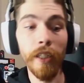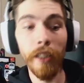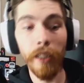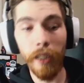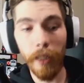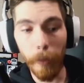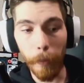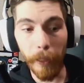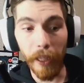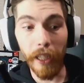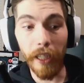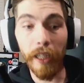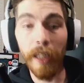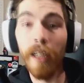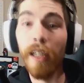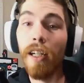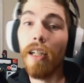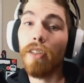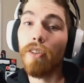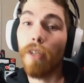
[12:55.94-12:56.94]
But
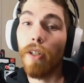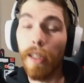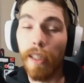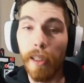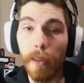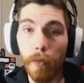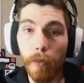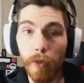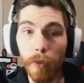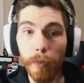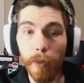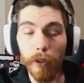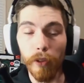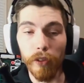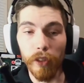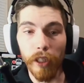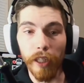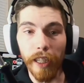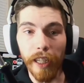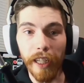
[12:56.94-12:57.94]
I try to keep 3 motors on
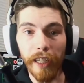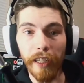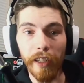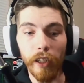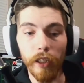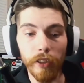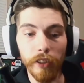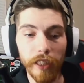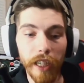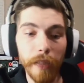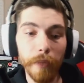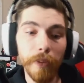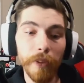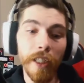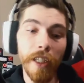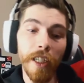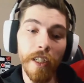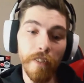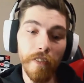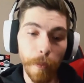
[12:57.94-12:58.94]
hand at all times.
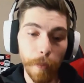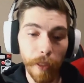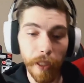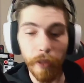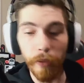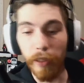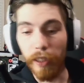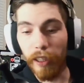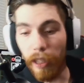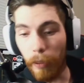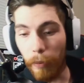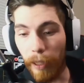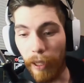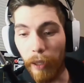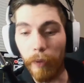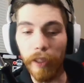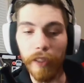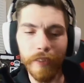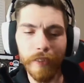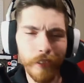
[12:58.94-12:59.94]
If I break one, I'll buy
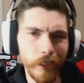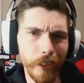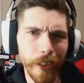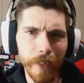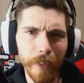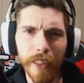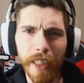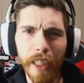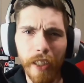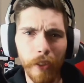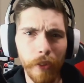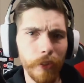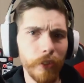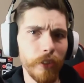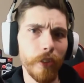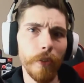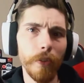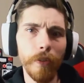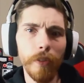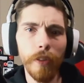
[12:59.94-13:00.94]
one. They're $11,
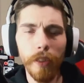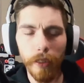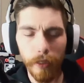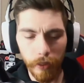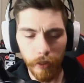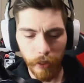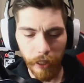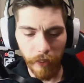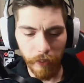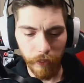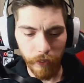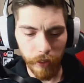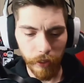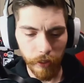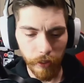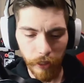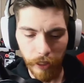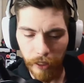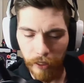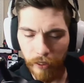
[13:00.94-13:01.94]
so thankfully,
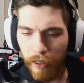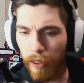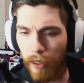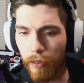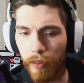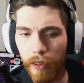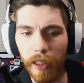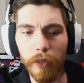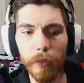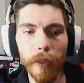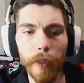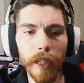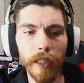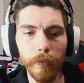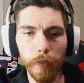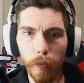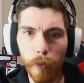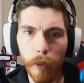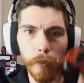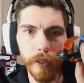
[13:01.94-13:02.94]
like I said, that's why I
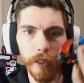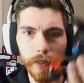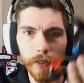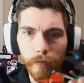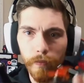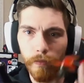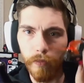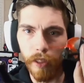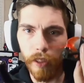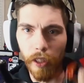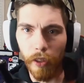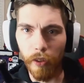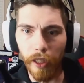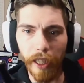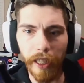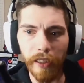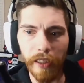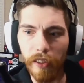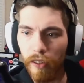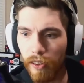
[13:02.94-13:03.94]
went with little
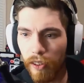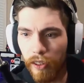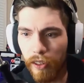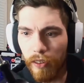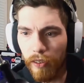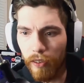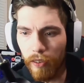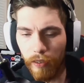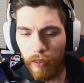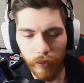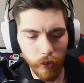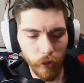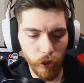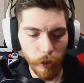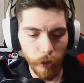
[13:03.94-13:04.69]
guys, because cheap